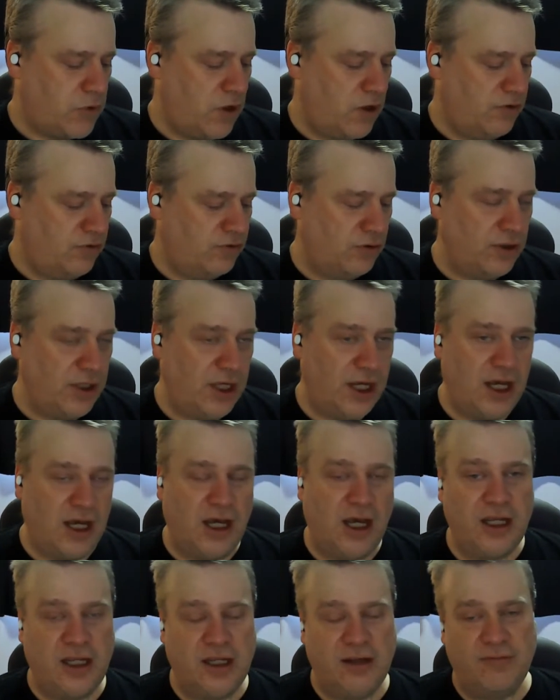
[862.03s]
So yeah,
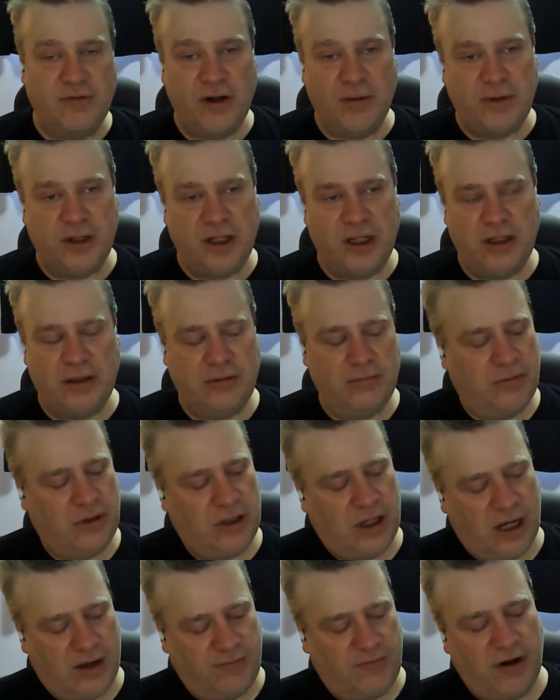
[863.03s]
I give an update
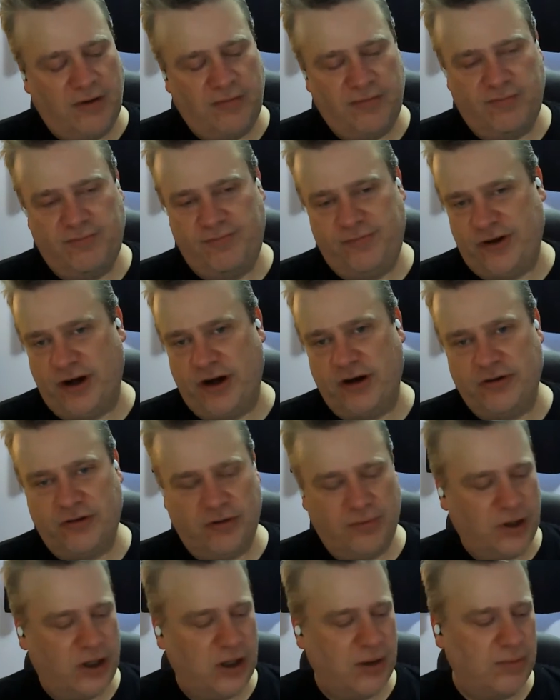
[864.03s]
after I've charged
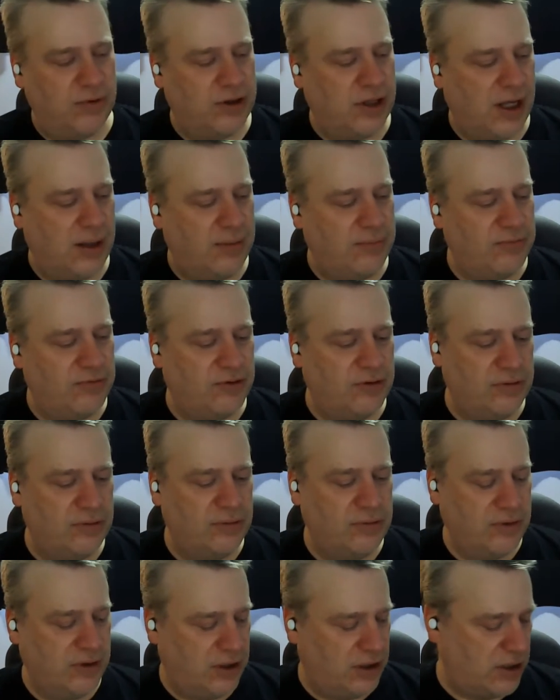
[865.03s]
them a couple times
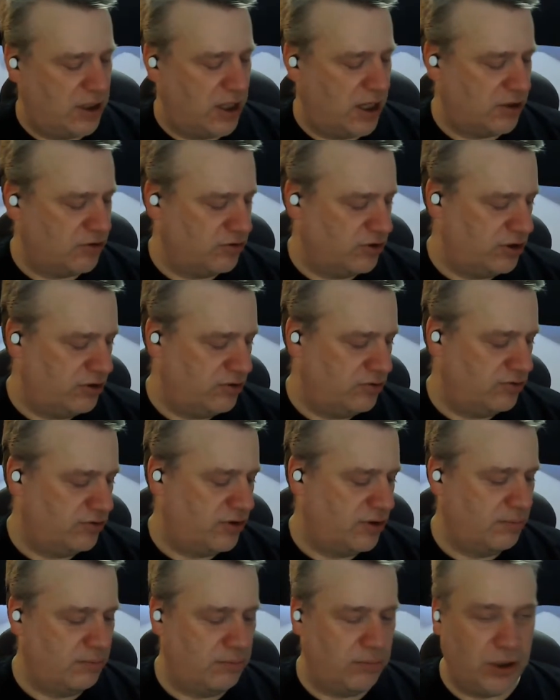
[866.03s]
and actually used
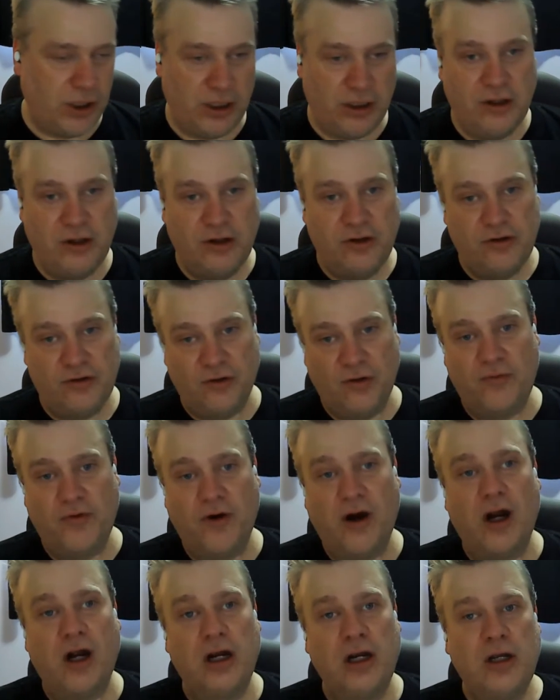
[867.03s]
them. But so
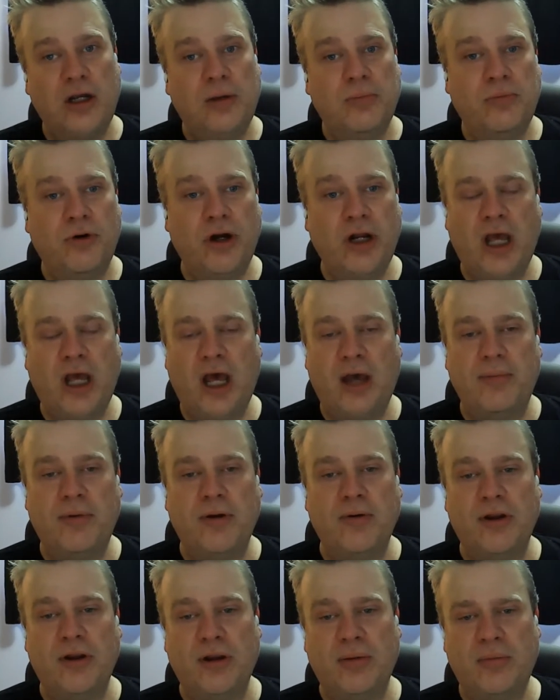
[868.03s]
far, pretty happy
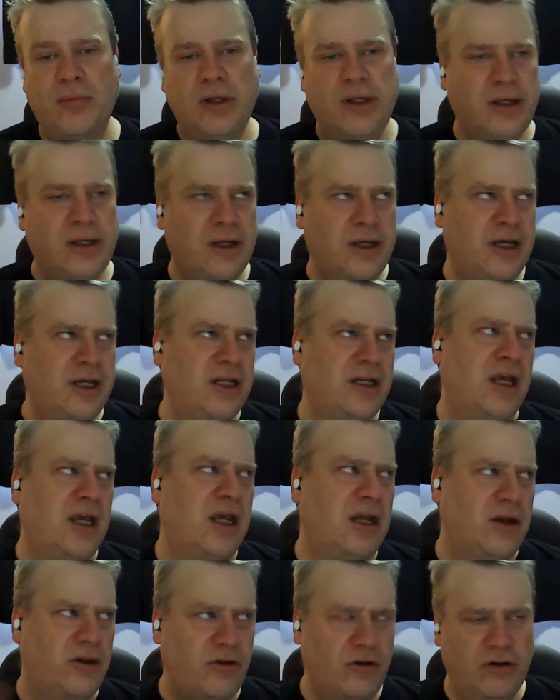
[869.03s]
with them. In
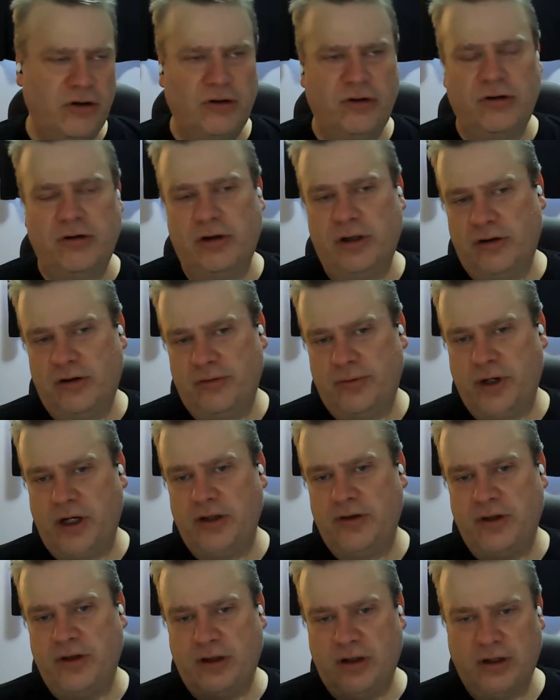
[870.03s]
Canada, they're a little
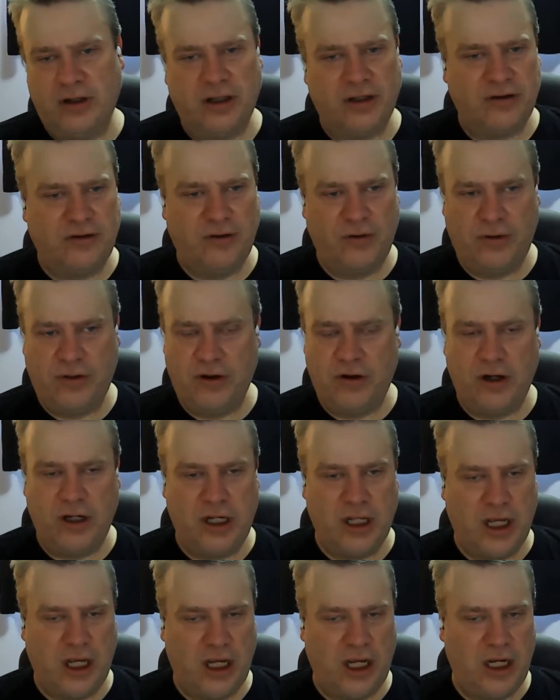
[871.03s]
pricey. They're like
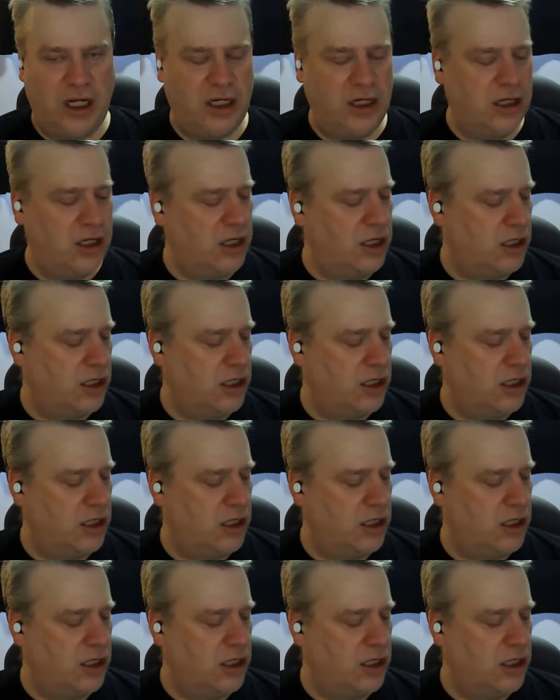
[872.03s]
$239.